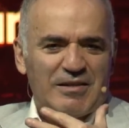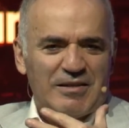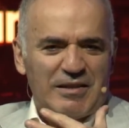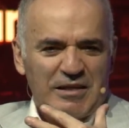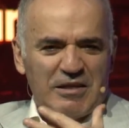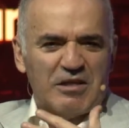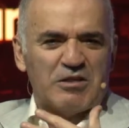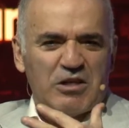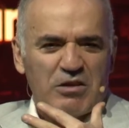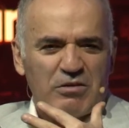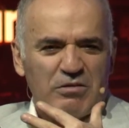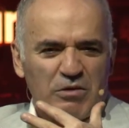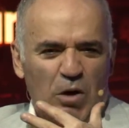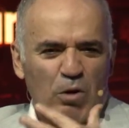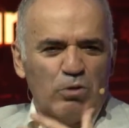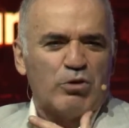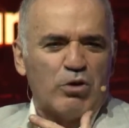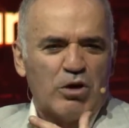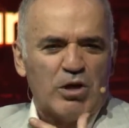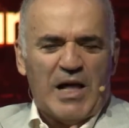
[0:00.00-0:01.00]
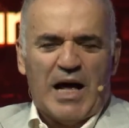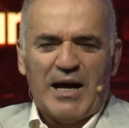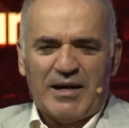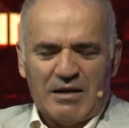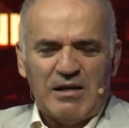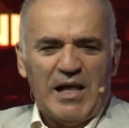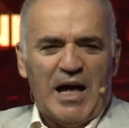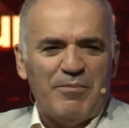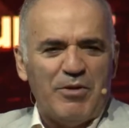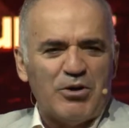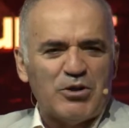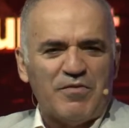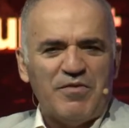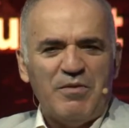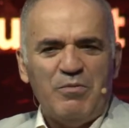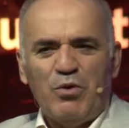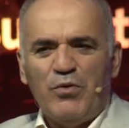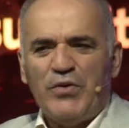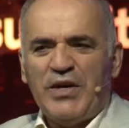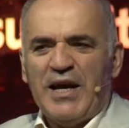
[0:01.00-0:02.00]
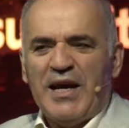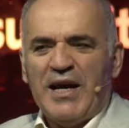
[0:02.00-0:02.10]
is also climax of the movie.